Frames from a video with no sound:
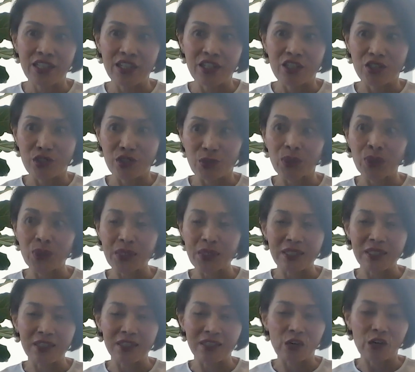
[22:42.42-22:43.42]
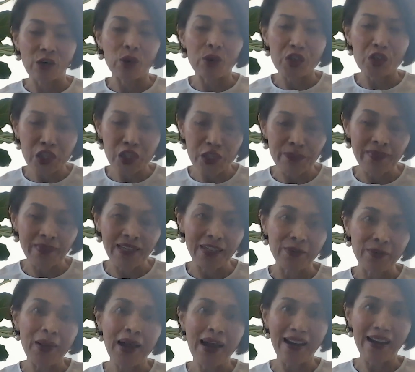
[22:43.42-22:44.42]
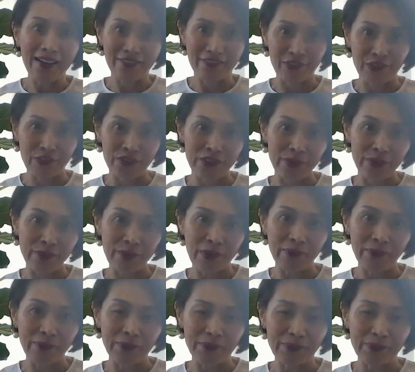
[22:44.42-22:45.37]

shows the ownership that you have over the problem.